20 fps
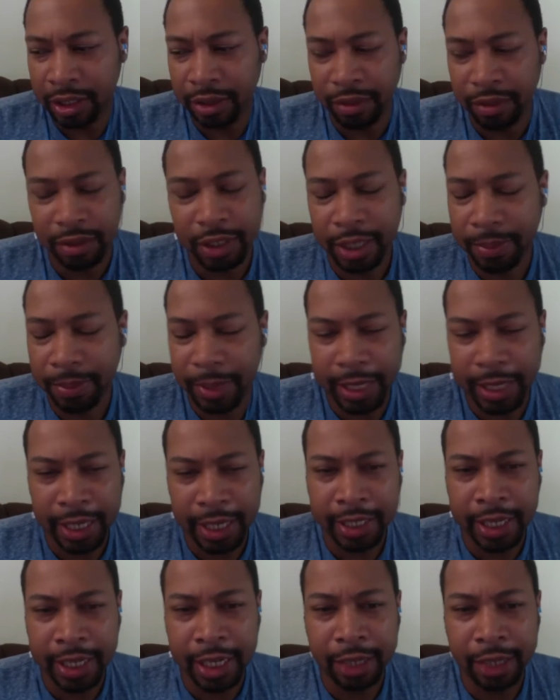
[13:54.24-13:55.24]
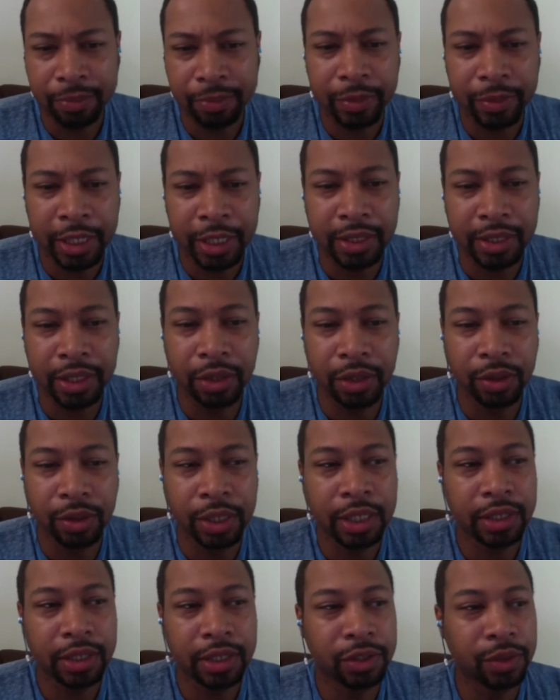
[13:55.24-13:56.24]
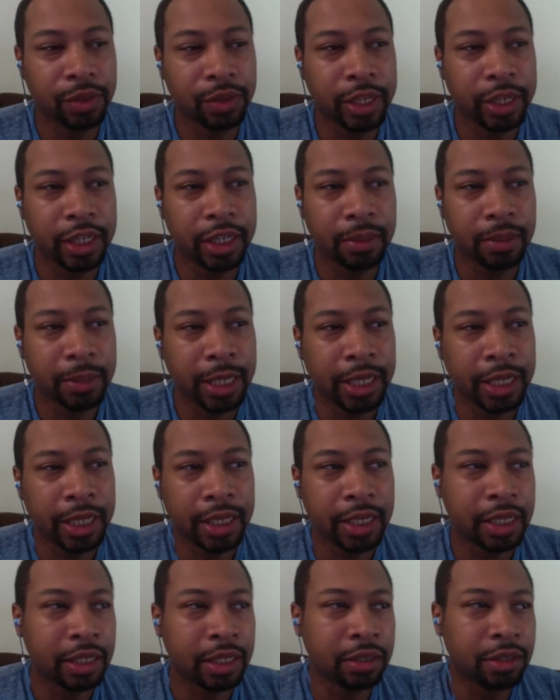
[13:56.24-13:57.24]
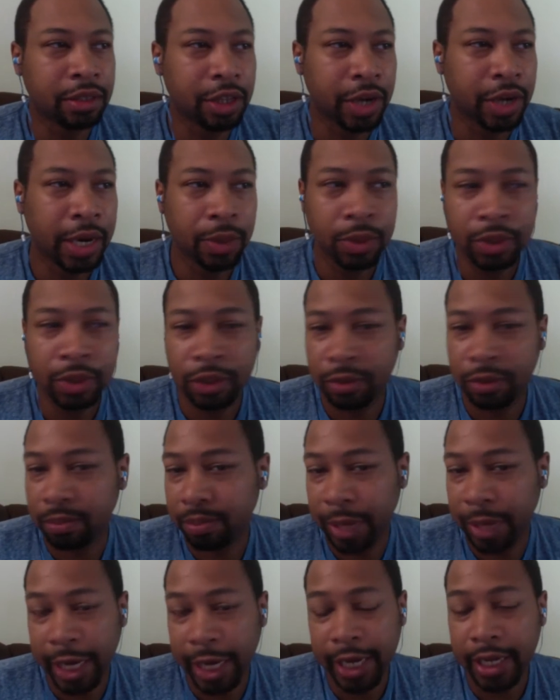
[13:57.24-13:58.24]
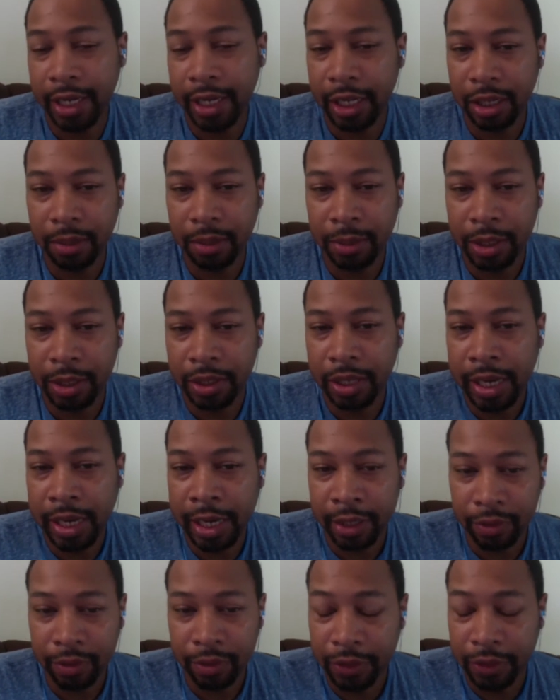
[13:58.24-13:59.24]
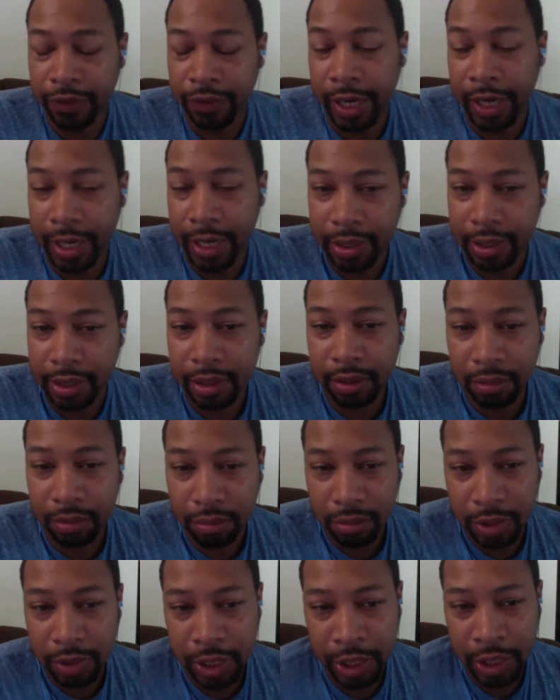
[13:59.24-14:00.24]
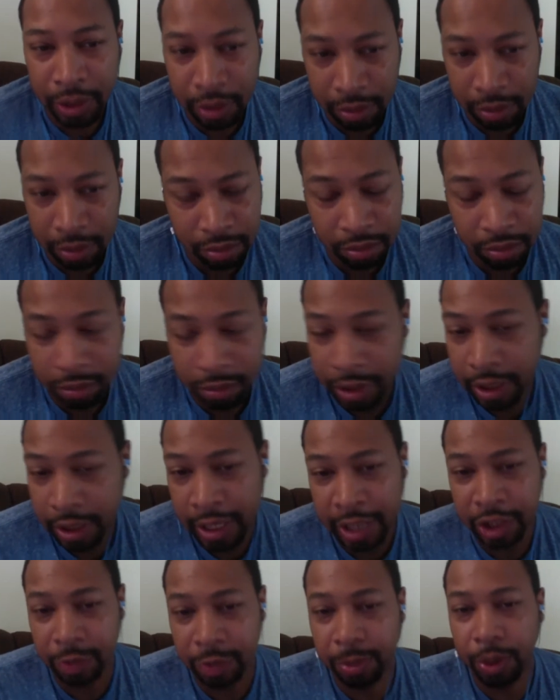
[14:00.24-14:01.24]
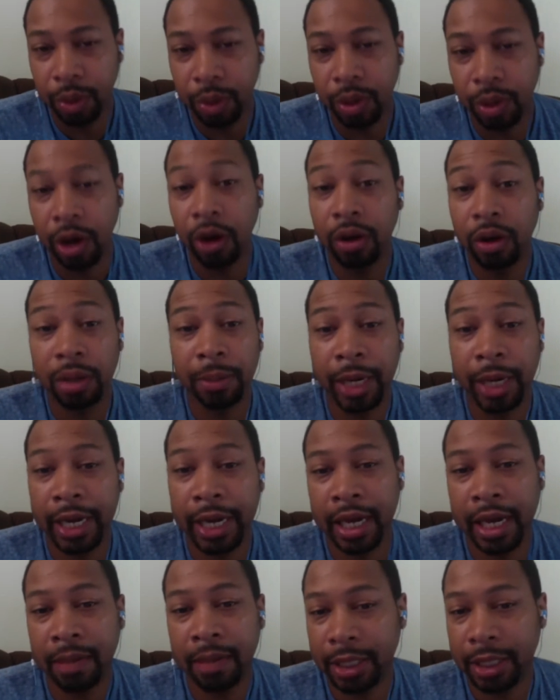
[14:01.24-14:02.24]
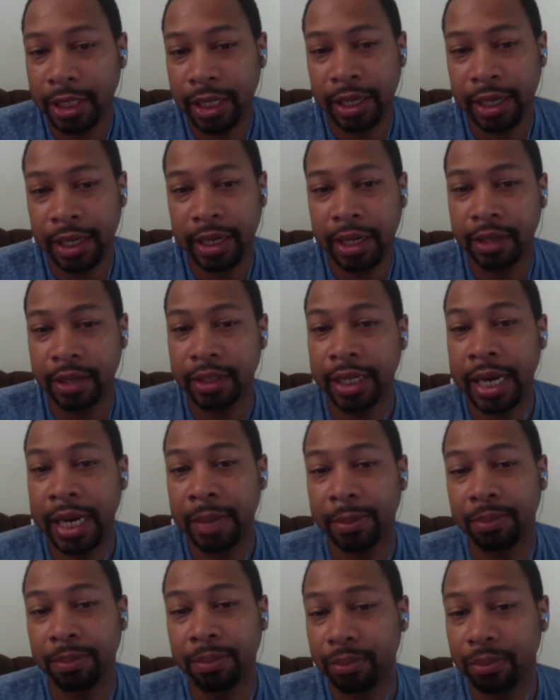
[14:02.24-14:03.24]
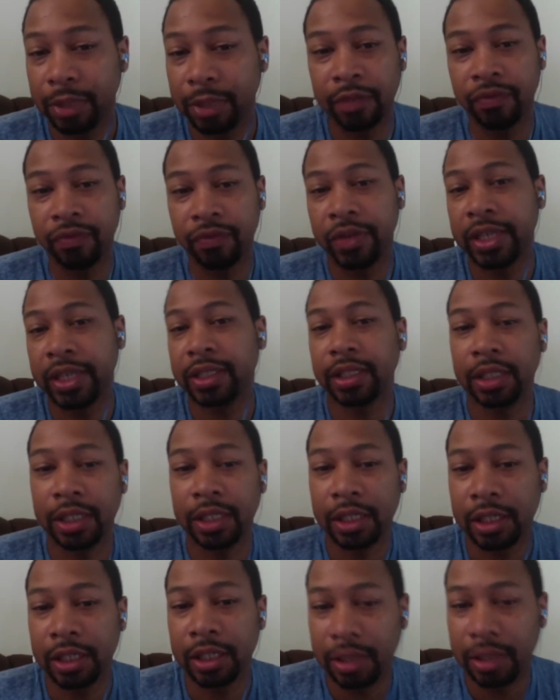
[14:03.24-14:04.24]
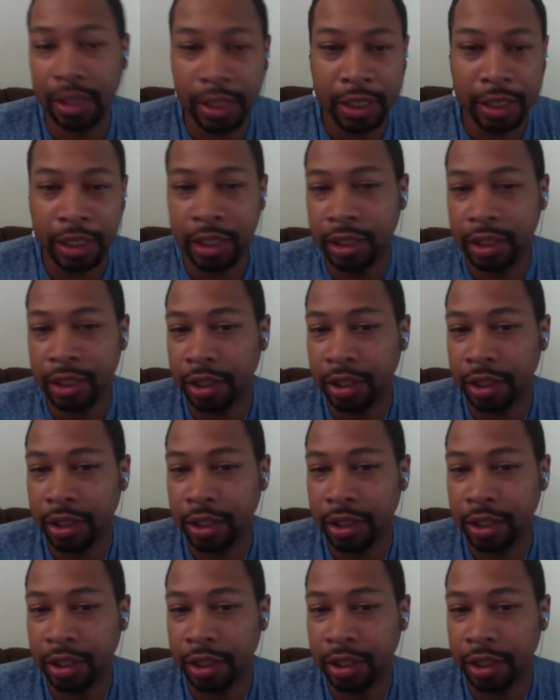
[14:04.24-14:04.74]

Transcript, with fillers: something like that. They sold it to them, and then you know I was paying them until I refinanced it. So I just pulled ah. all the money out of my townhouse that I invested in it, and then you